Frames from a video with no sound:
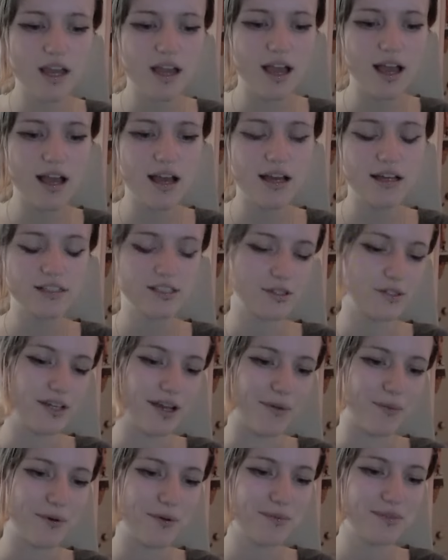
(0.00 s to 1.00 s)
So
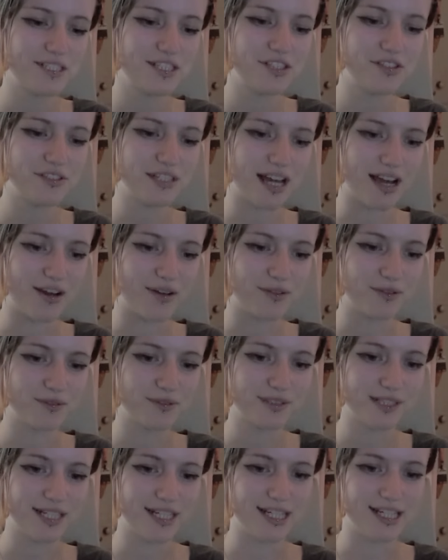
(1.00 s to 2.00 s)
yeah, what I'm going to do now
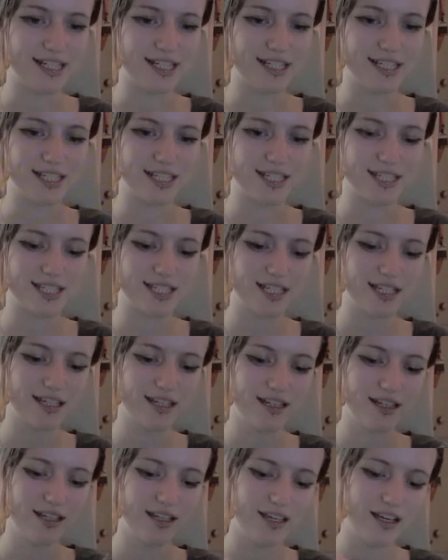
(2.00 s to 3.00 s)
is
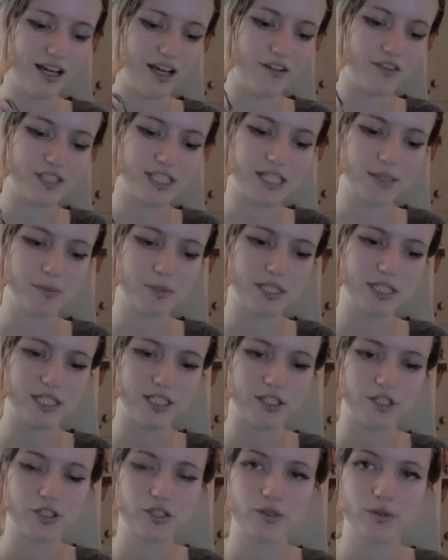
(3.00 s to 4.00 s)
I've slip
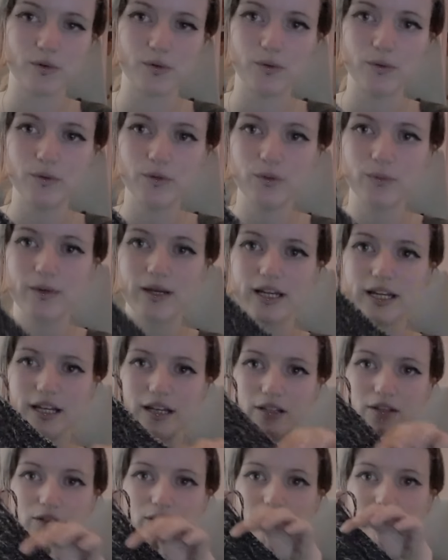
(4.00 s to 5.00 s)
stitched all the way
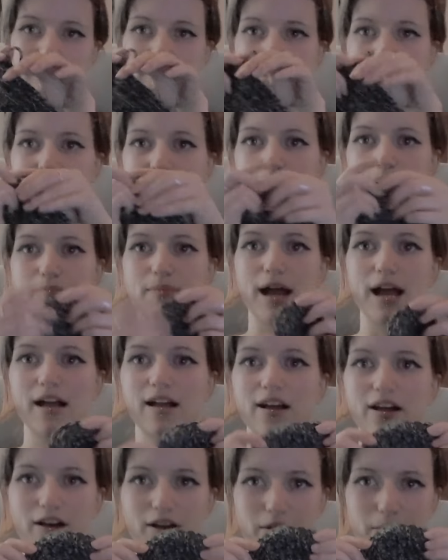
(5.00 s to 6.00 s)
along the side
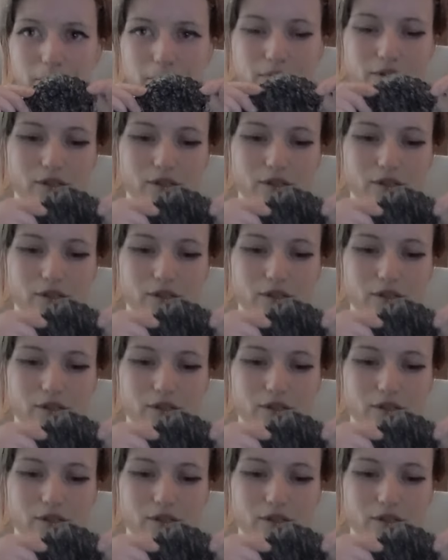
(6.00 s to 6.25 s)
back up